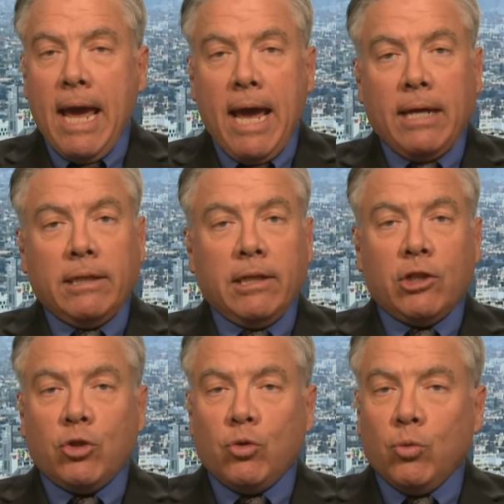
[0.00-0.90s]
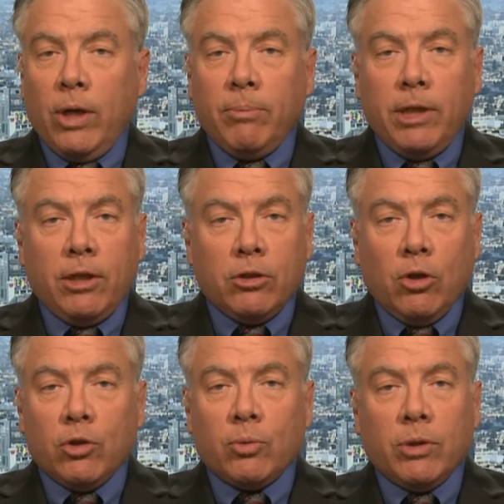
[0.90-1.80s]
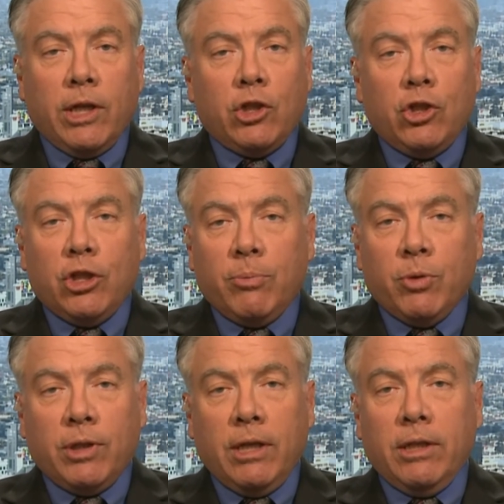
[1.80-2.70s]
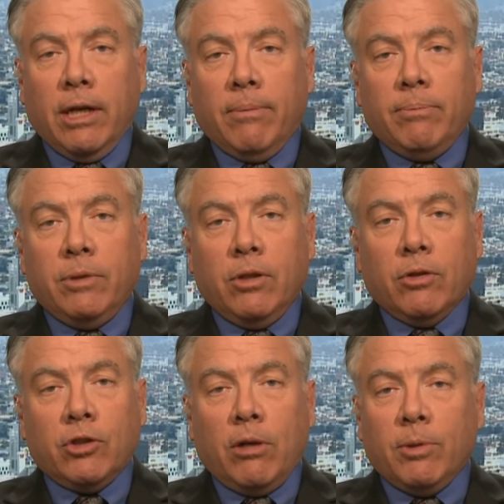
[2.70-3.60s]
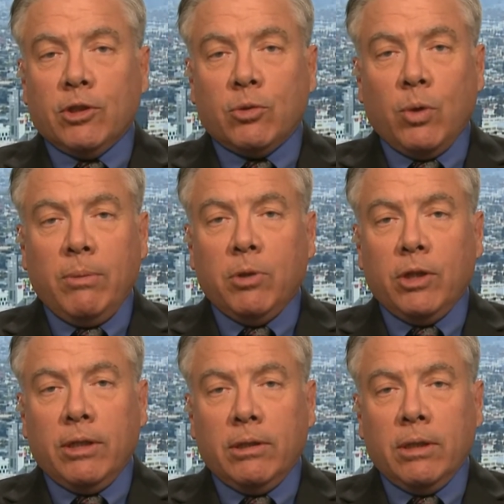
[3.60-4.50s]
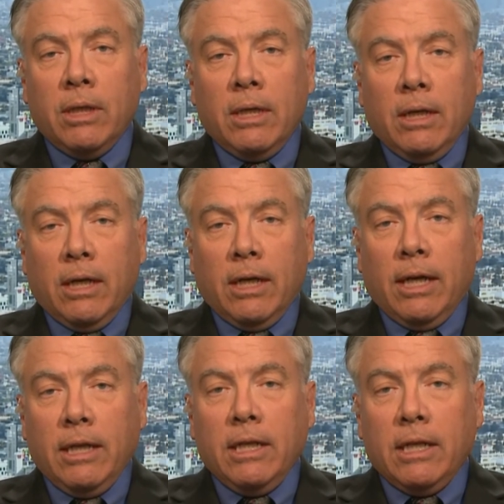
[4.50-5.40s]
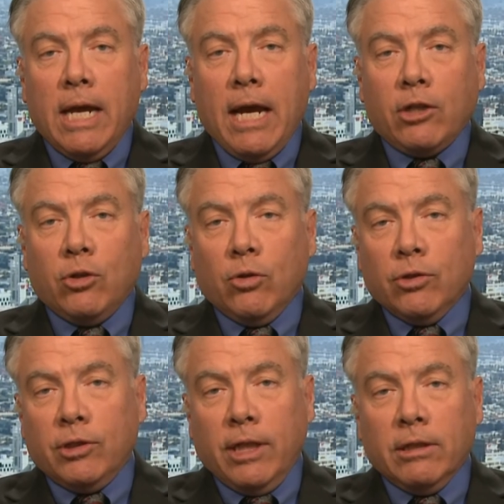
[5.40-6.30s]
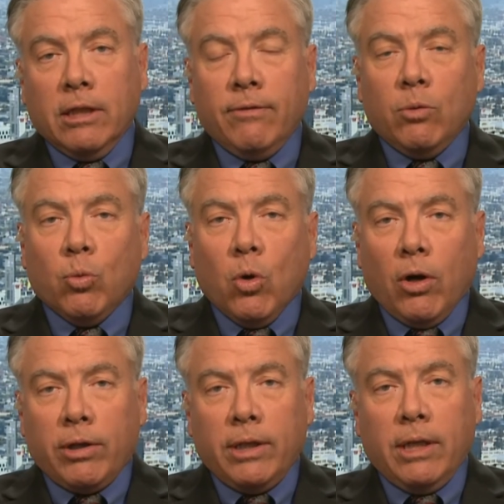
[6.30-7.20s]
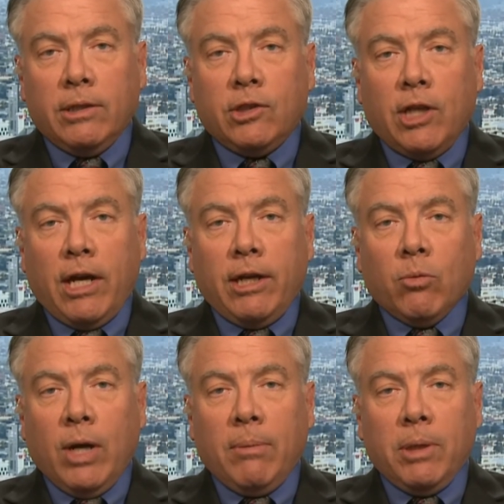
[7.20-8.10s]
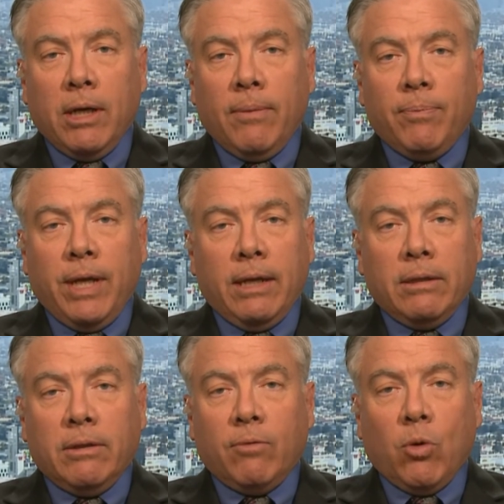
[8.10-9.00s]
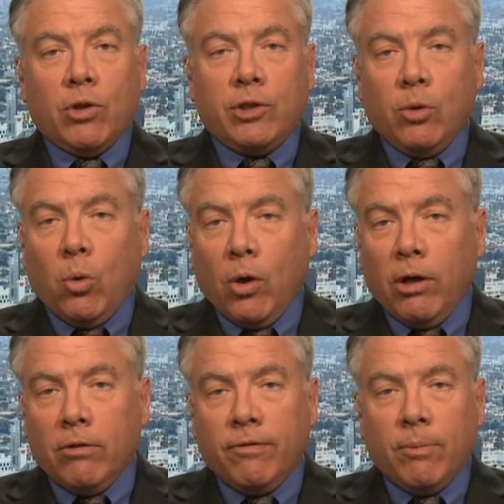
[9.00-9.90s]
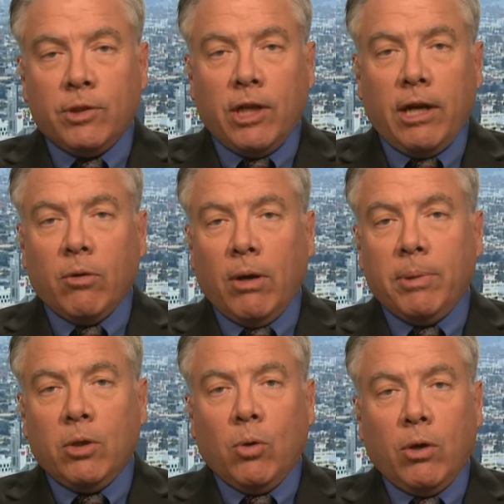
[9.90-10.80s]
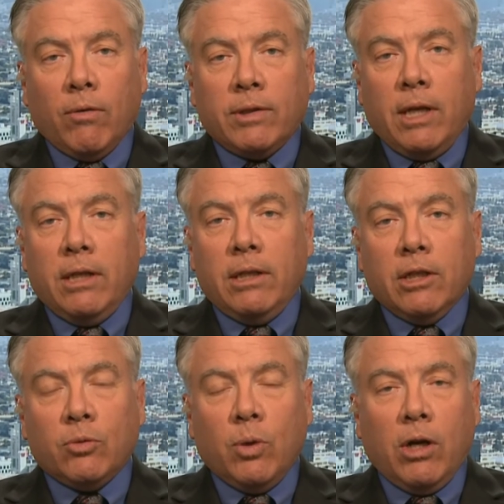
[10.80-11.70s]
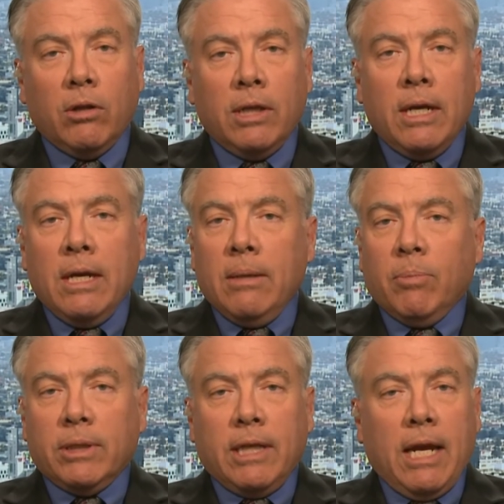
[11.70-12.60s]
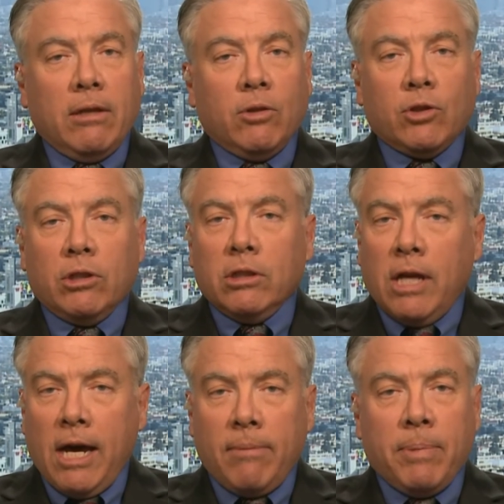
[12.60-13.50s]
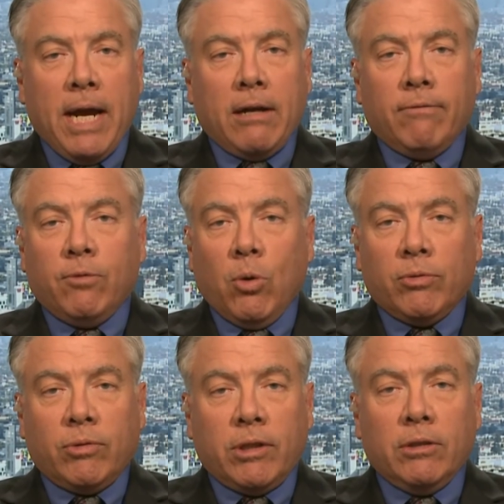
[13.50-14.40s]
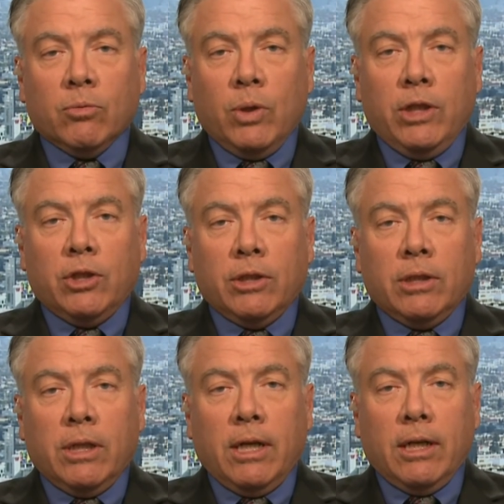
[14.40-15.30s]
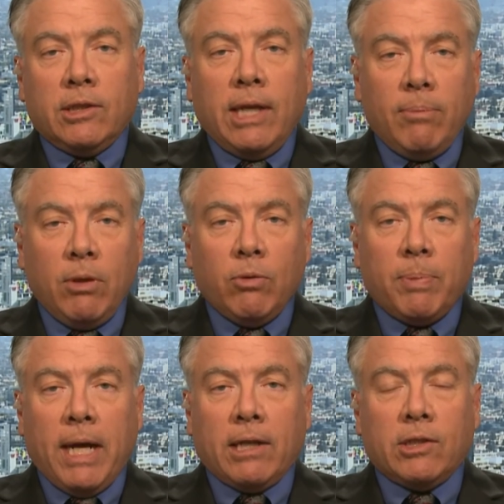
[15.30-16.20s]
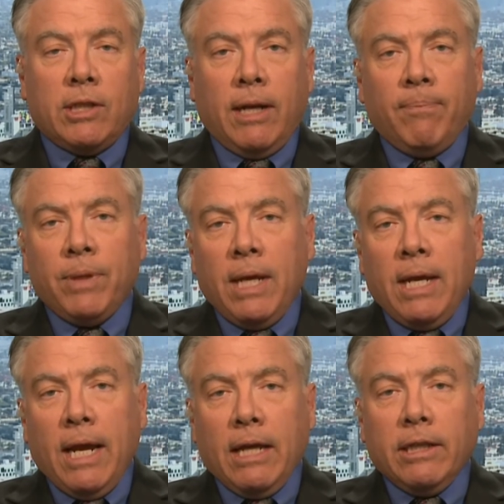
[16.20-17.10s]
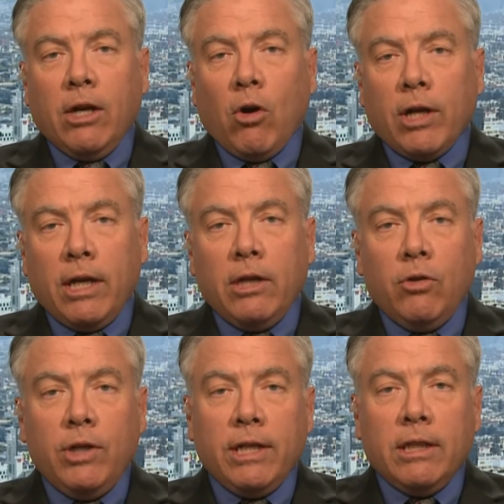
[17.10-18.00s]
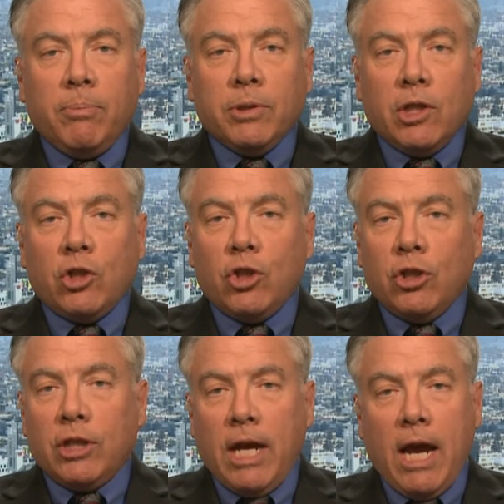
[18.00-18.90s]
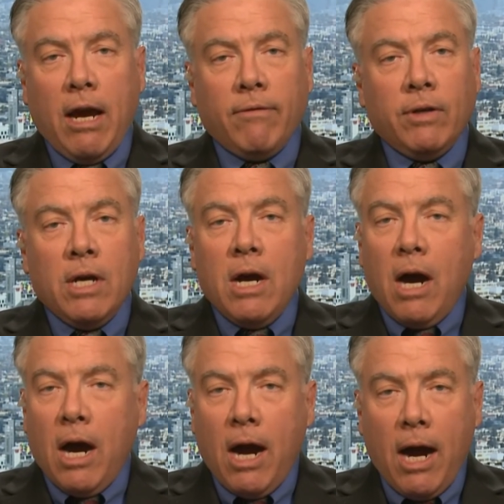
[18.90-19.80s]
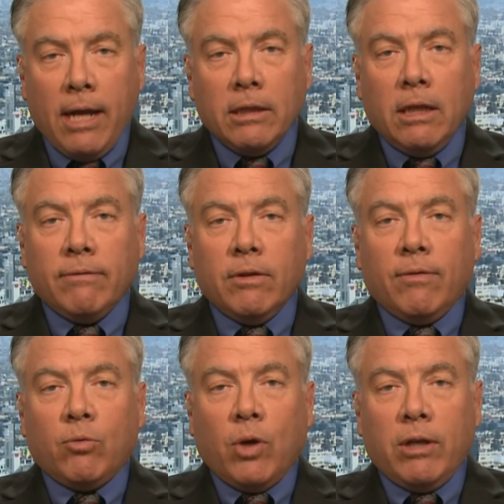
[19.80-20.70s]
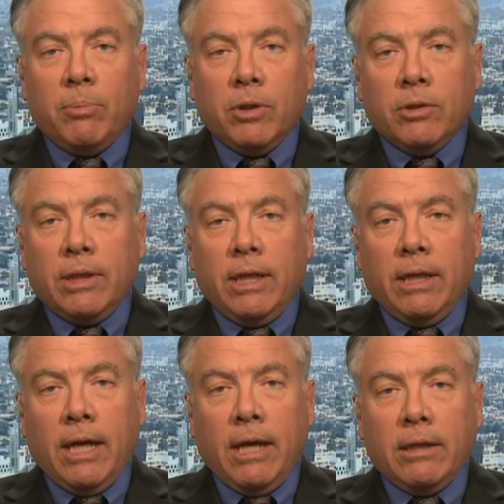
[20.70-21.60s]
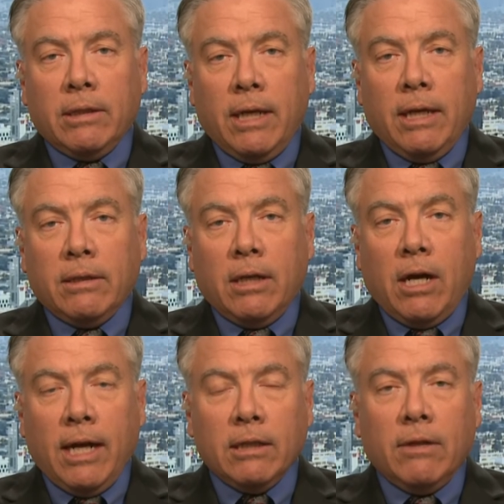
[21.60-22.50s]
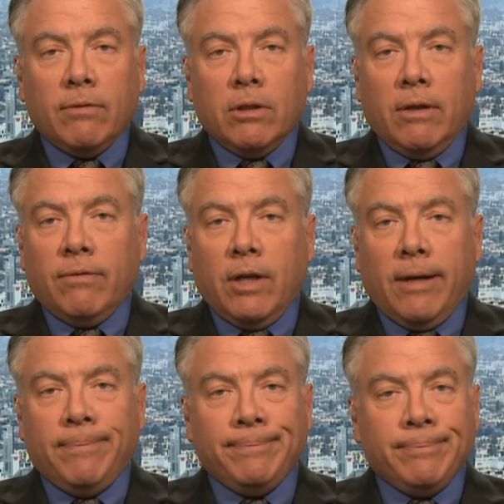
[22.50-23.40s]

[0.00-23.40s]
and an extremely close relationship with India. There's almost 3 million Indian nationals that live and work in Saudi Arabia. Of course, the oil from Saudi Arabia going over to India as well. But there's a lot of back and forth within the region. Same thing with Pakistan. And they are kind of uniquely positioned to have a high level of credibility and a high level of